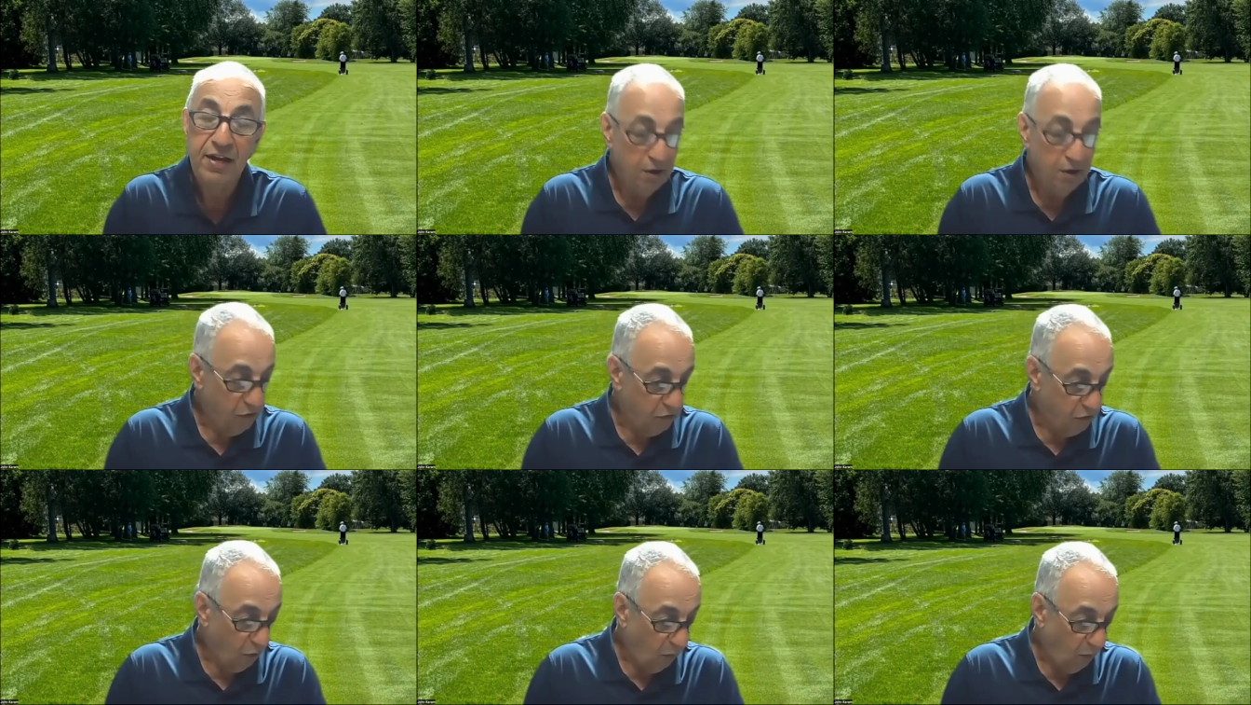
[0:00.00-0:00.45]

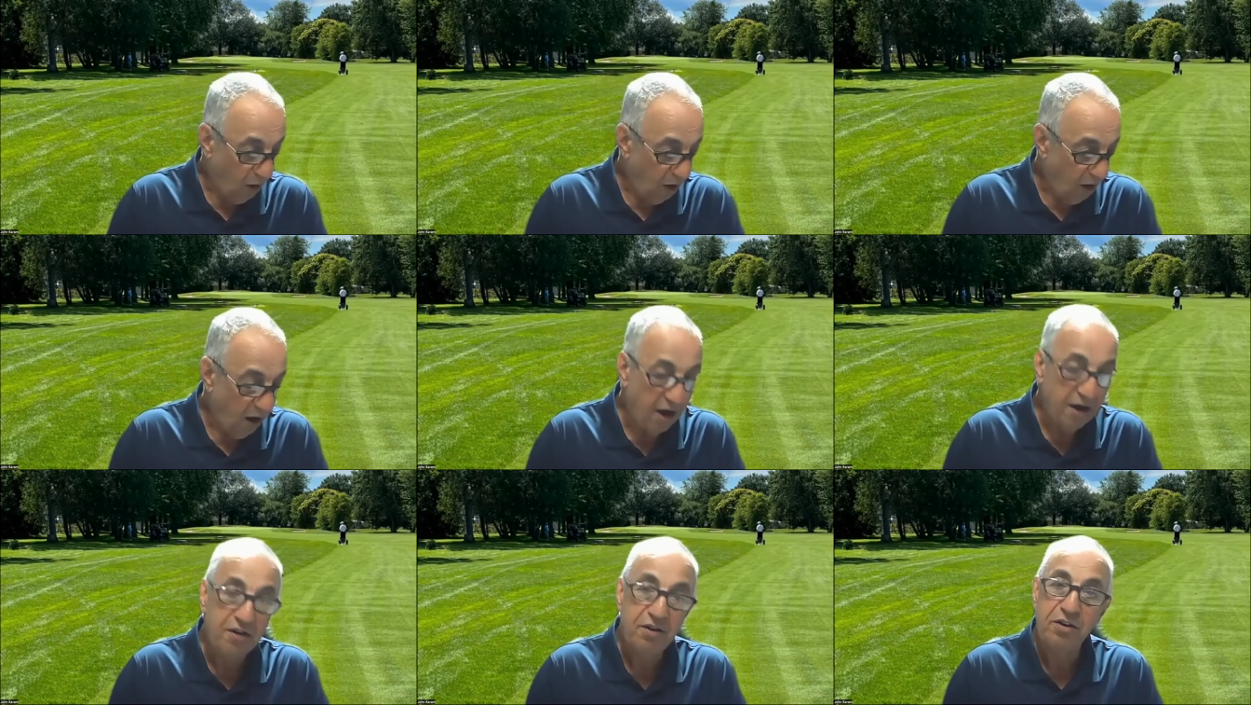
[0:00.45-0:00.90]
So
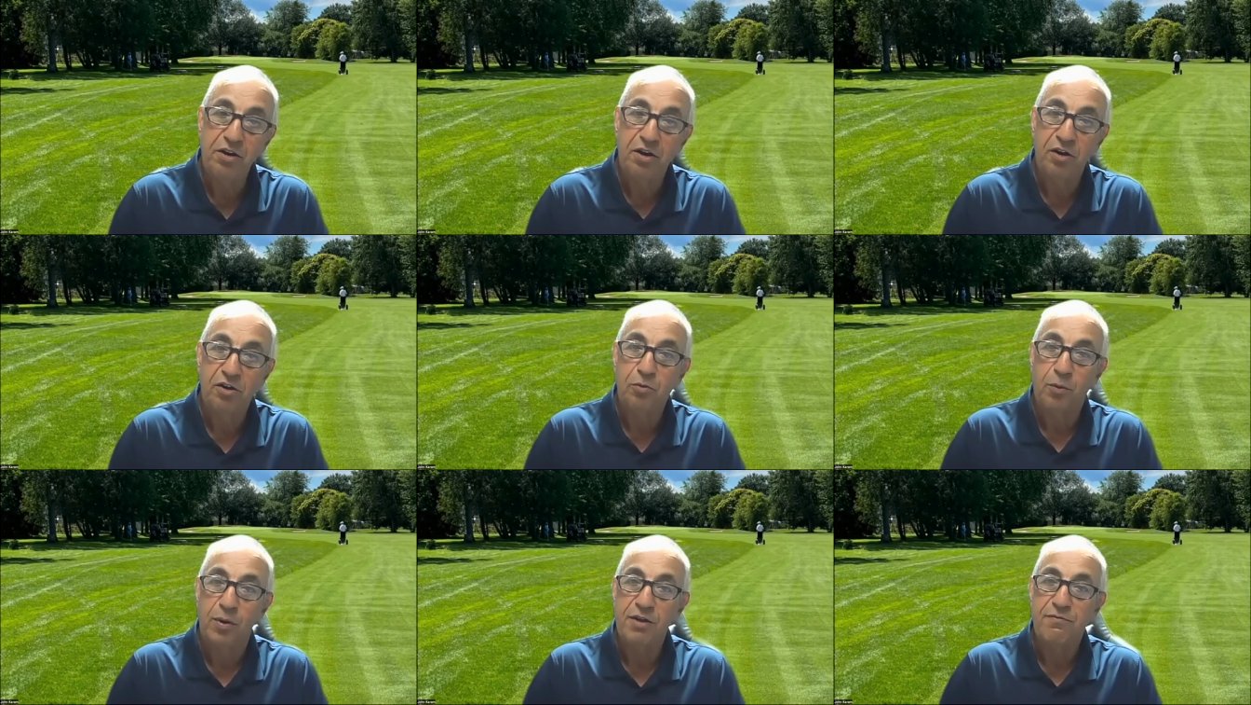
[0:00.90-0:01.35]
Art,
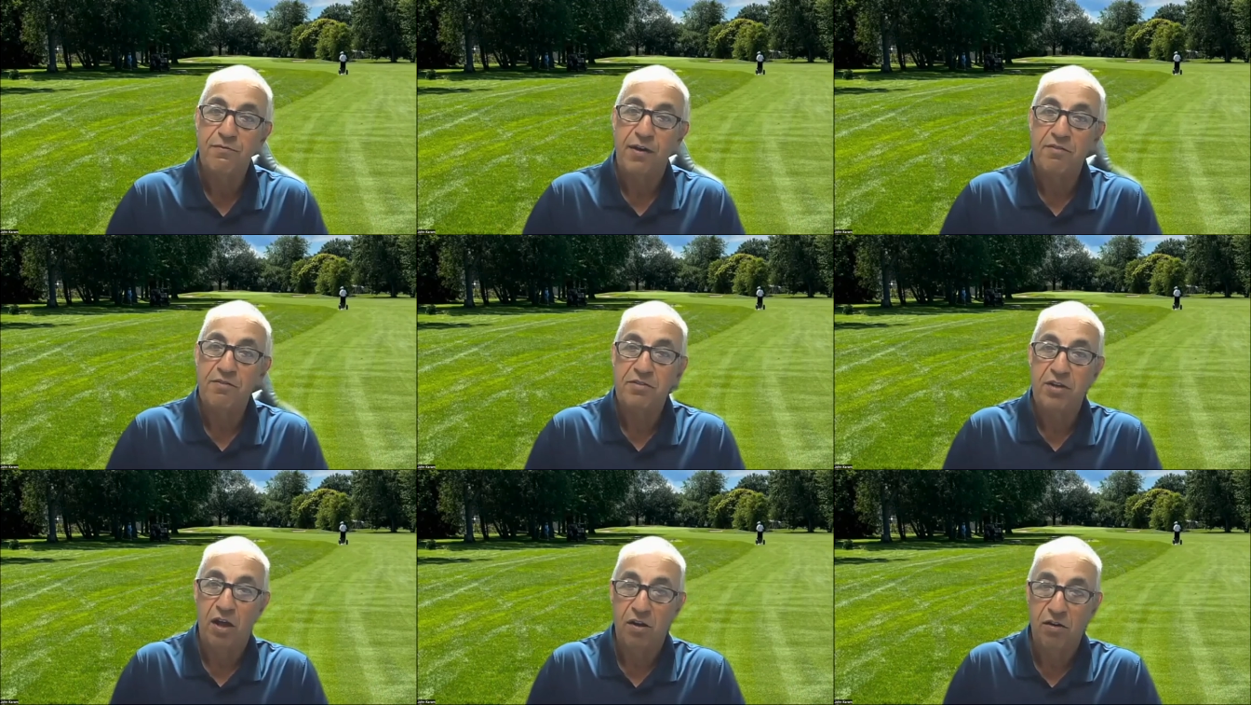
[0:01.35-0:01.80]
you're
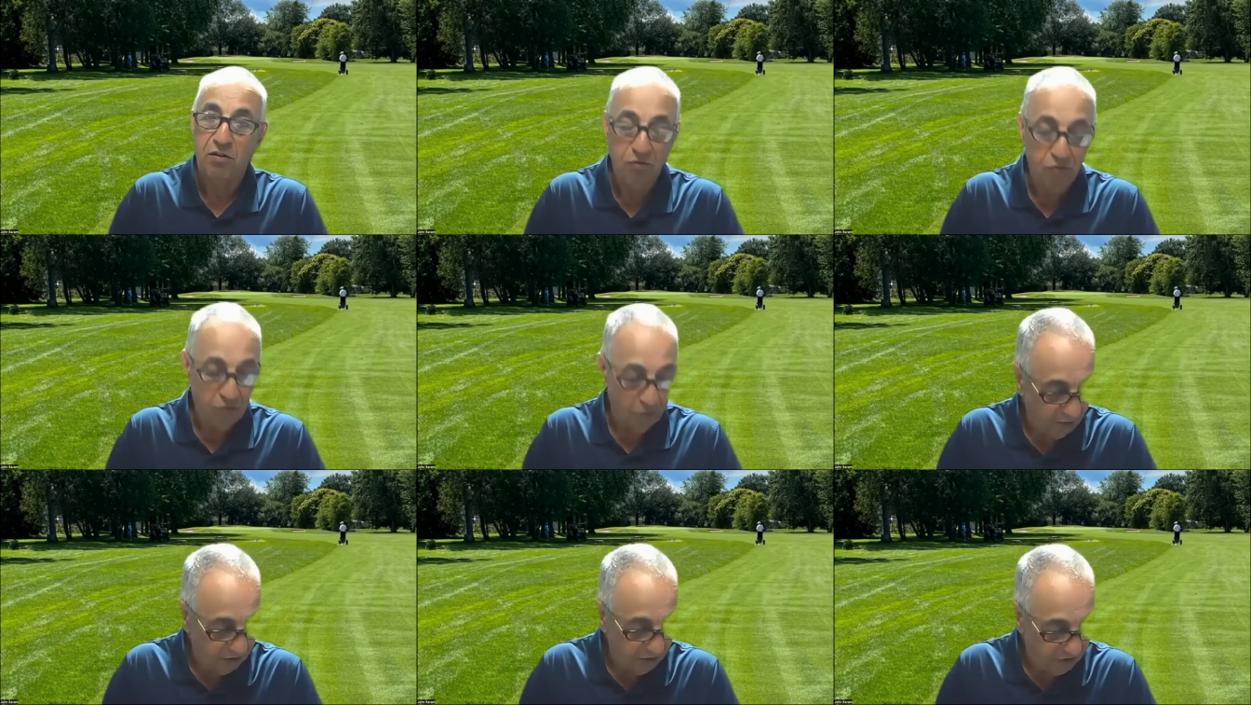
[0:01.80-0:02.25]
25
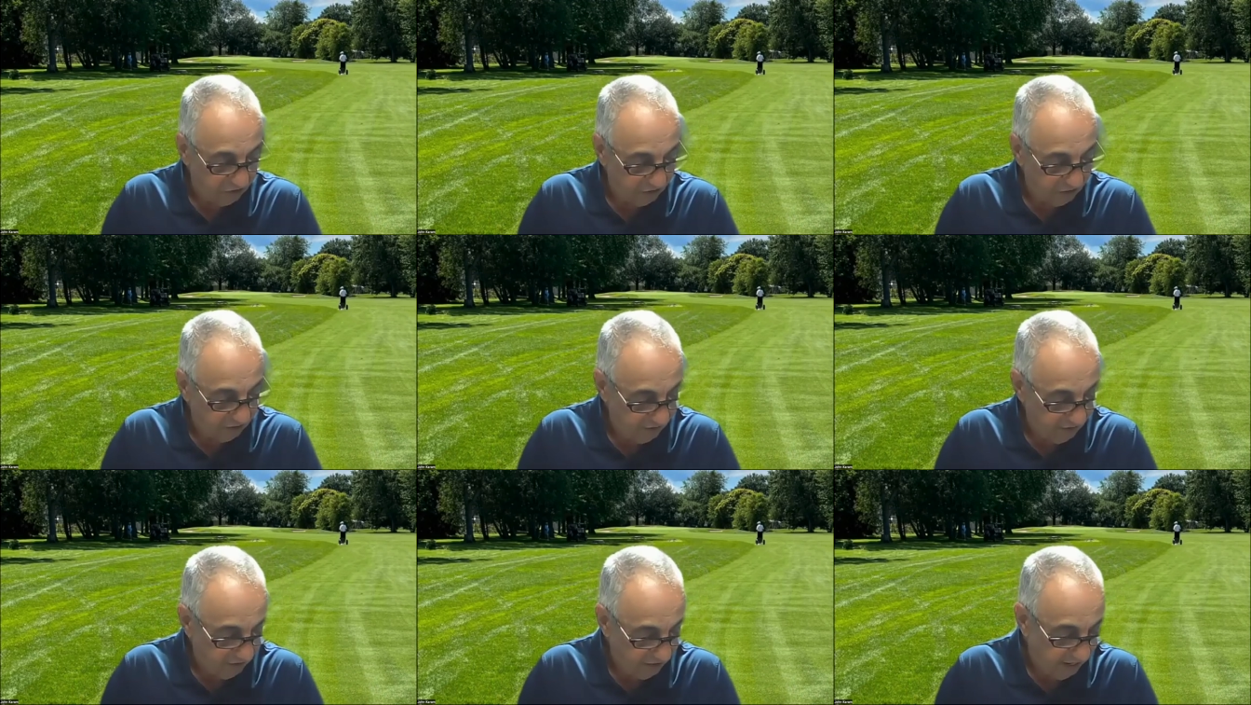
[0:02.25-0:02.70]
dollars
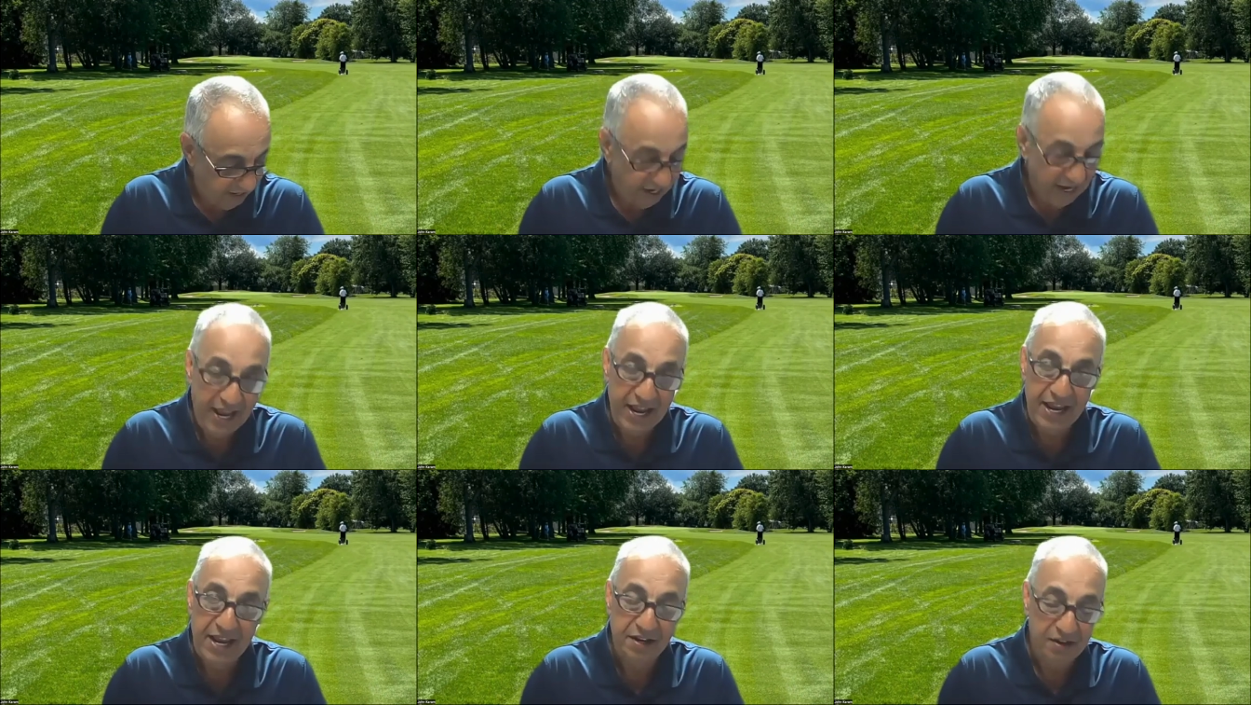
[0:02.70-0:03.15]
richer
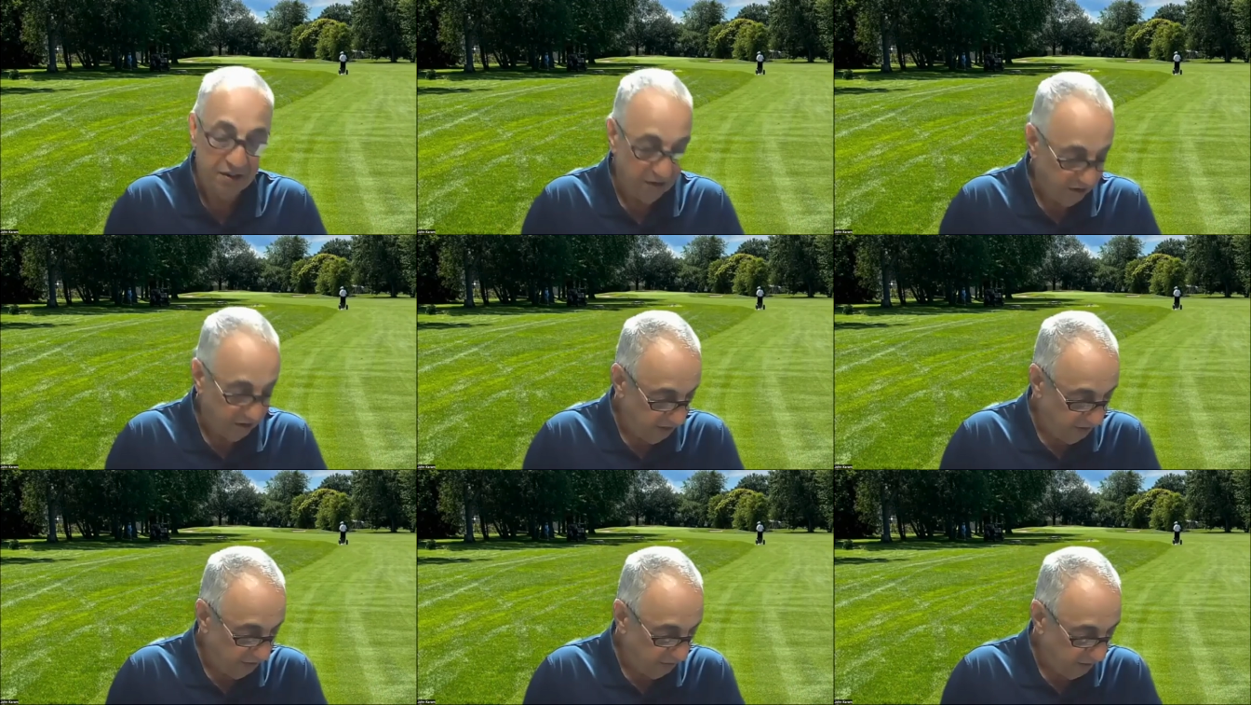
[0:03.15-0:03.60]
today in
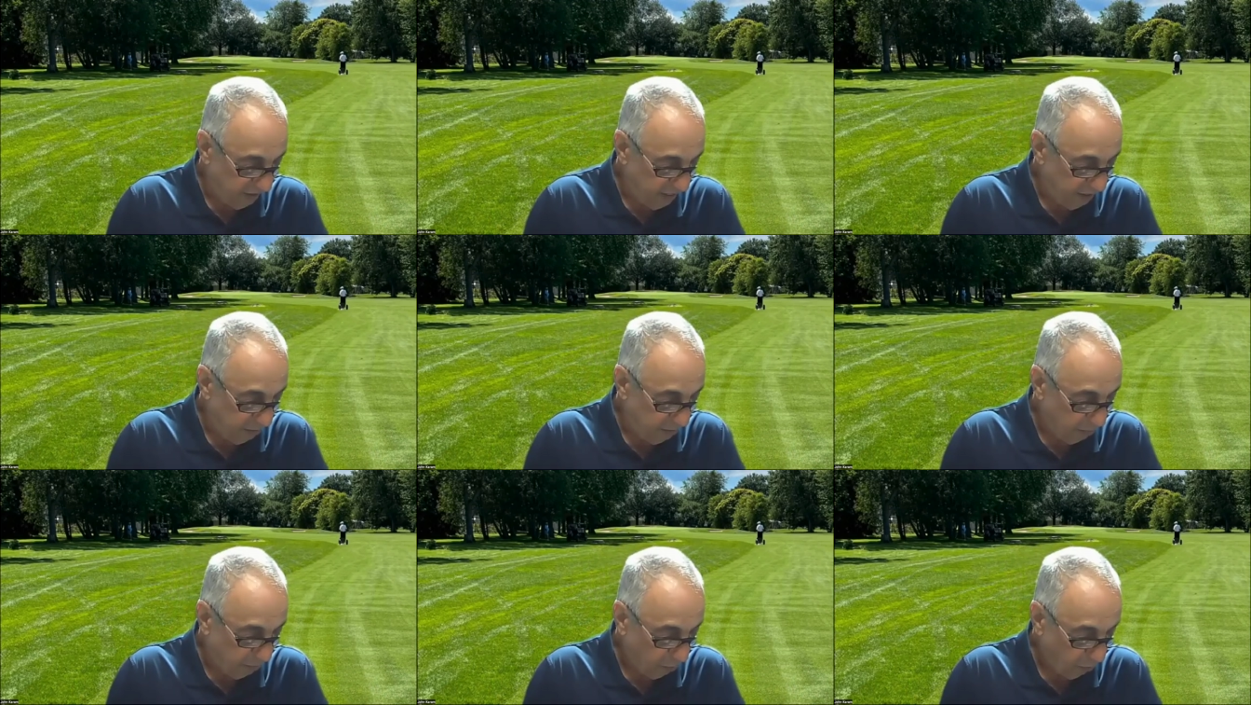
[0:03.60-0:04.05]
your in
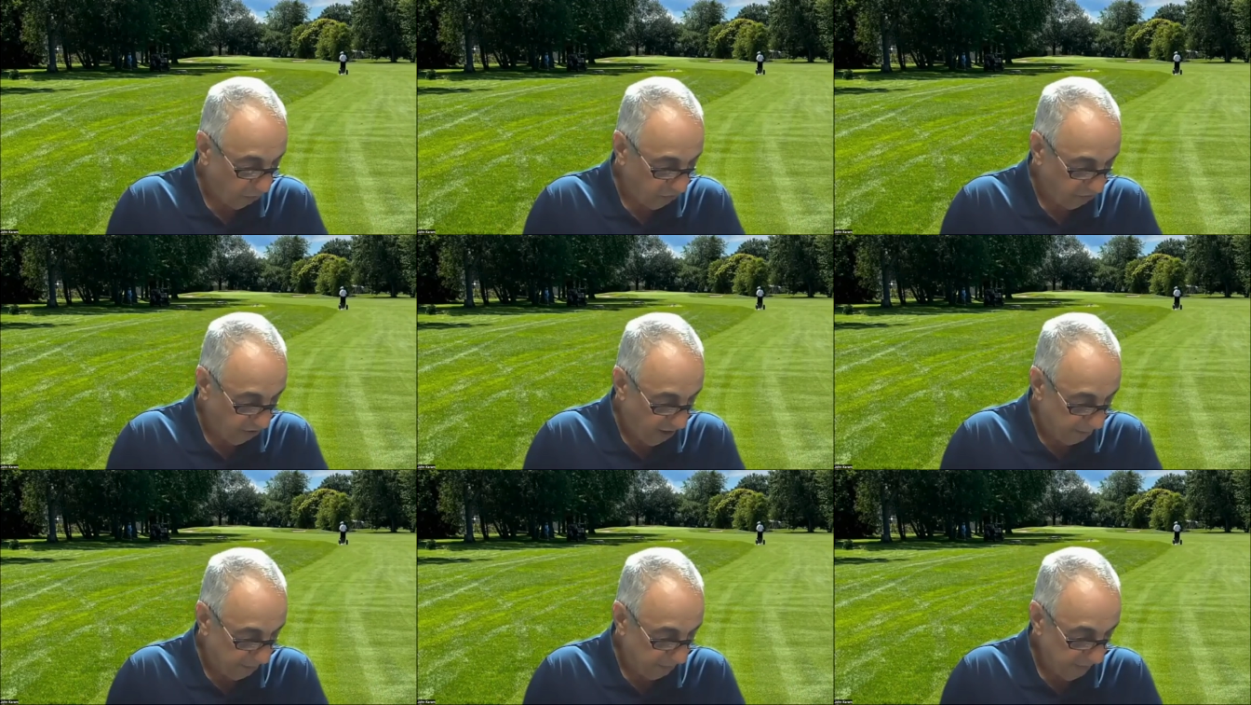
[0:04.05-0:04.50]
the pro
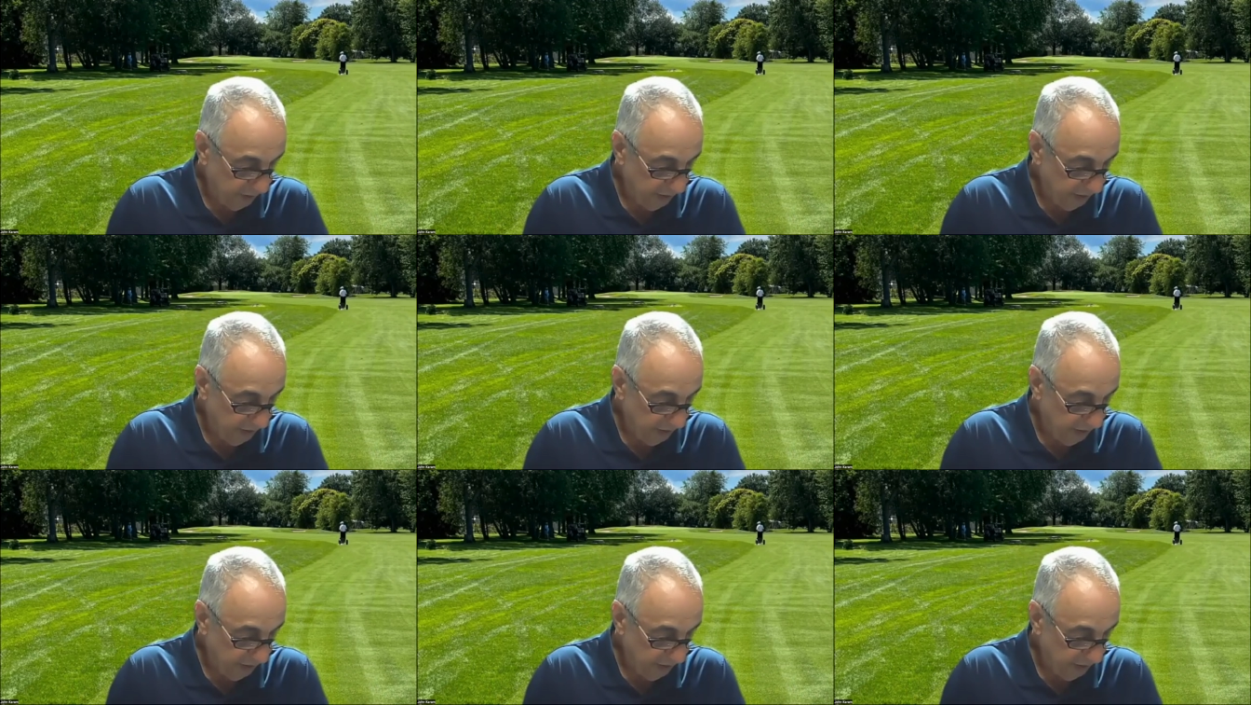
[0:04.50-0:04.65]
shop.